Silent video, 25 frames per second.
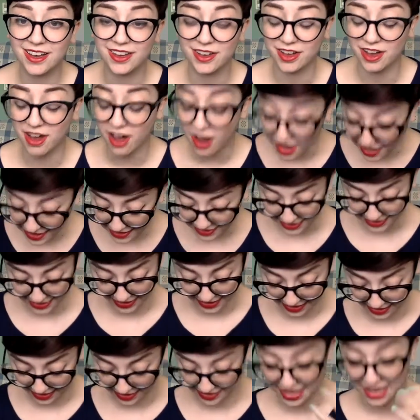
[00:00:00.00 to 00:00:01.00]

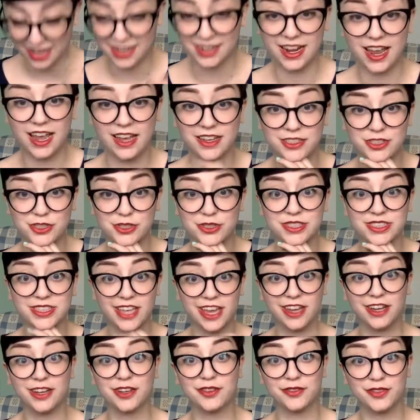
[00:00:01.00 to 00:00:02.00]
kindly that extra
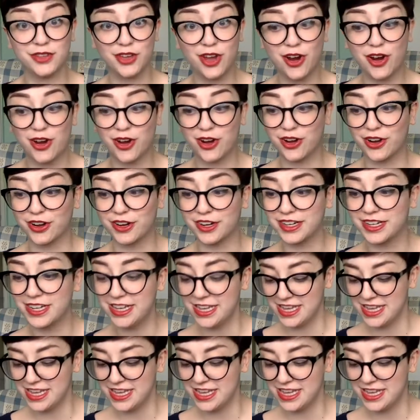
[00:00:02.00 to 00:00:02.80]
skein of yarn